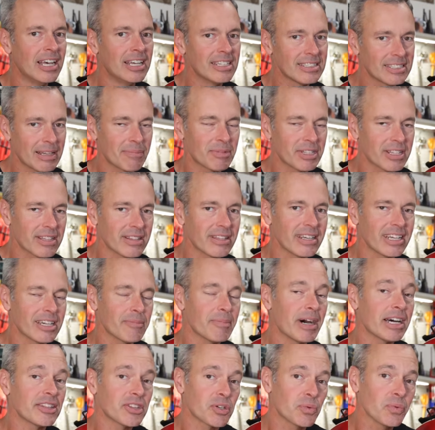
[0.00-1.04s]
Something to think
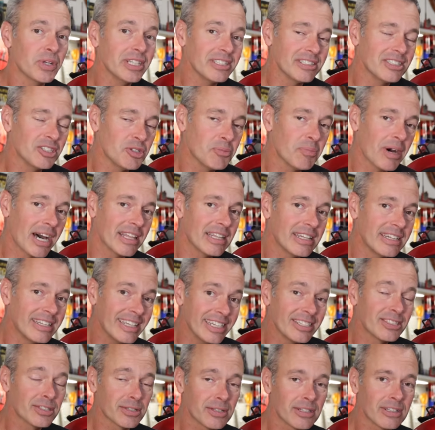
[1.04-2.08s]
about. The reason you buy the
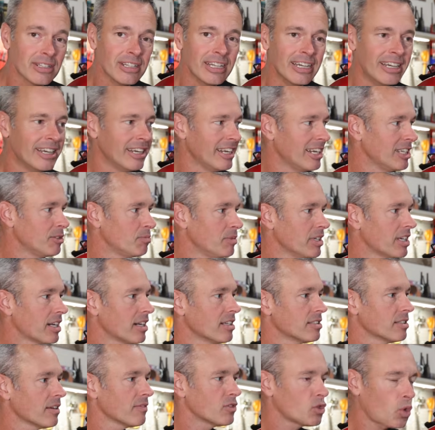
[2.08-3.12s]
Diesel is
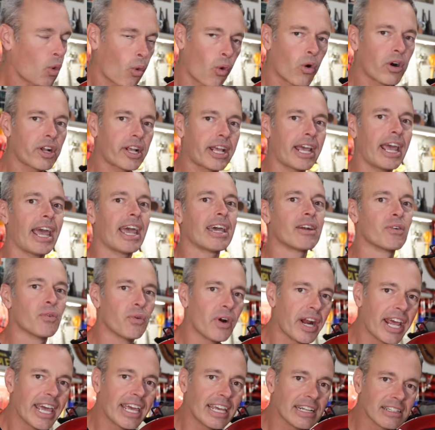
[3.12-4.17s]
because of torque and
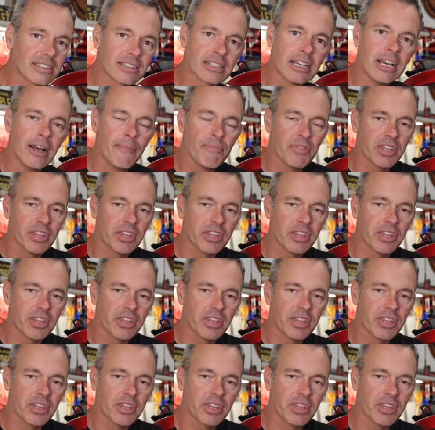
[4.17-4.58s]
range.